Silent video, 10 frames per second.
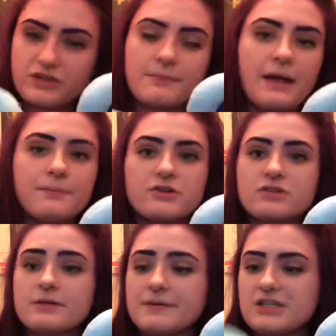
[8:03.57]
In my
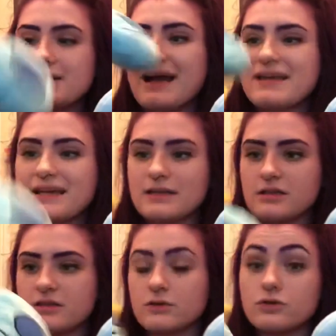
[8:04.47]
personal opinion, I kind of
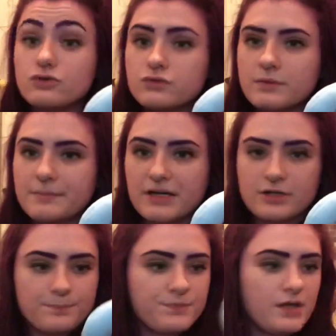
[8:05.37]
like the loose one
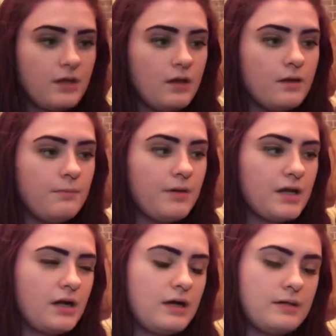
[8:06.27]
better, but